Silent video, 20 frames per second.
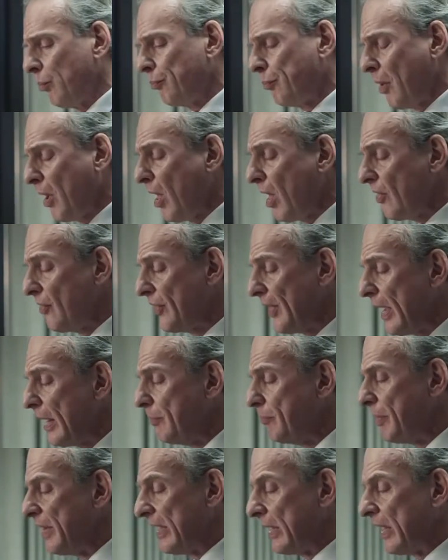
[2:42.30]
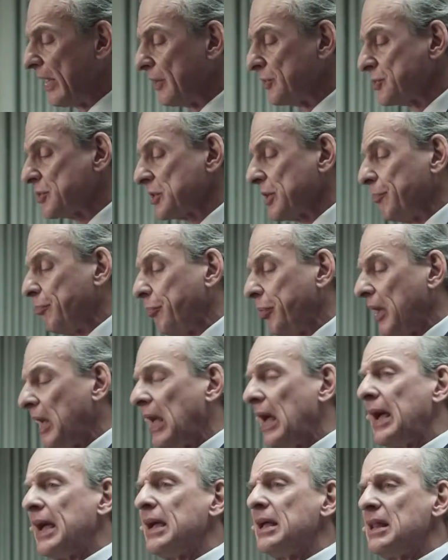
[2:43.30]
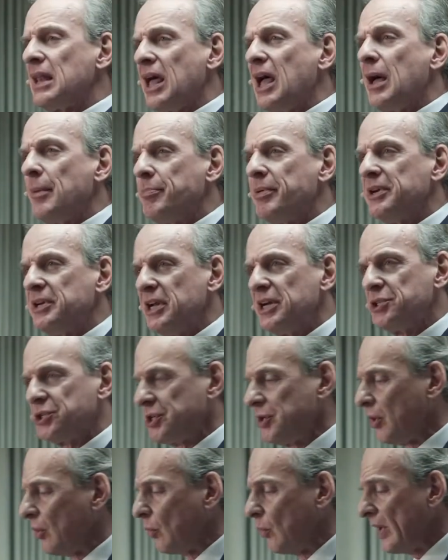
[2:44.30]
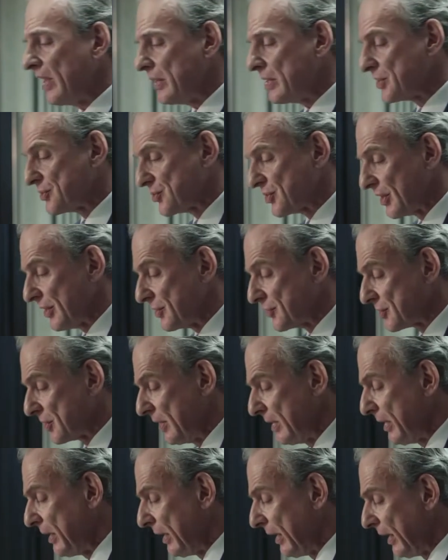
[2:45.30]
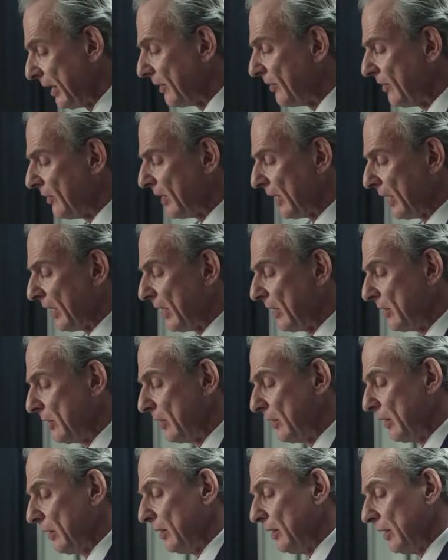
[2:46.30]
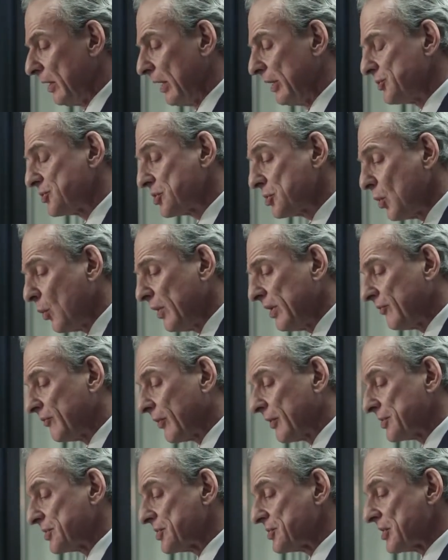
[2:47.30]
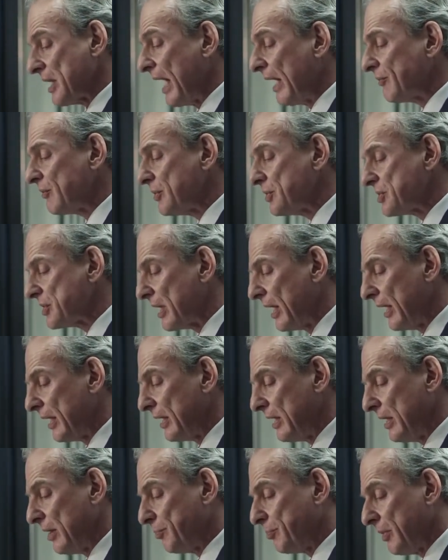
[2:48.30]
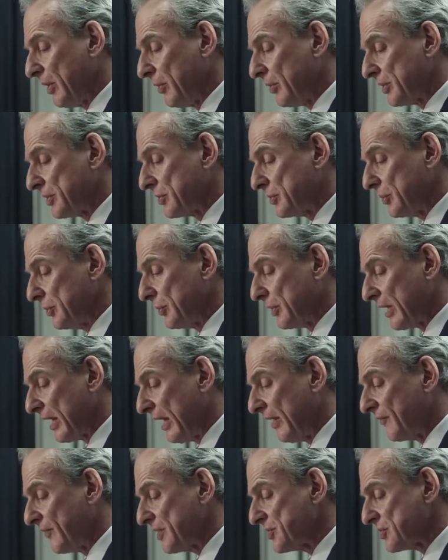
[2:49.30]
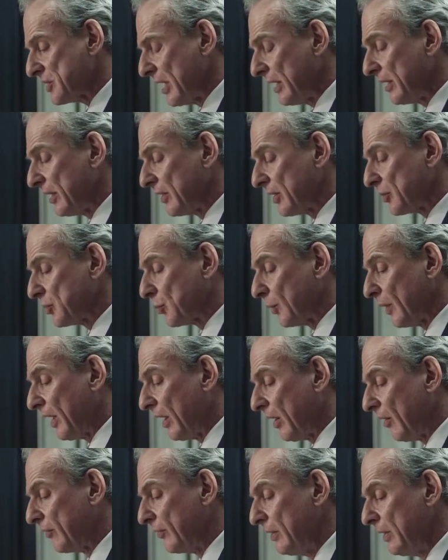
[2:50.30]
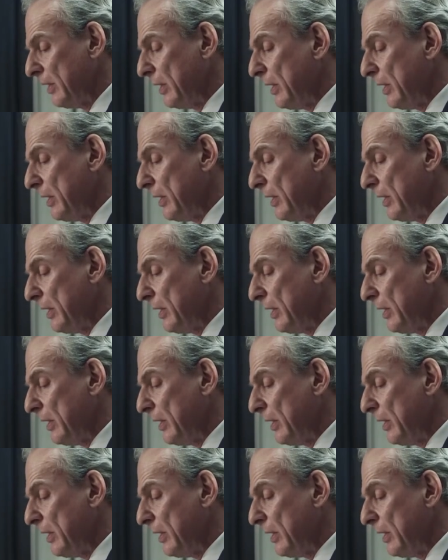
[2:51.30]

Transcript: Paul then begins to pile up additional witnesses in the ensuing verses. After saying he appeared to Cephas, then to the twelve,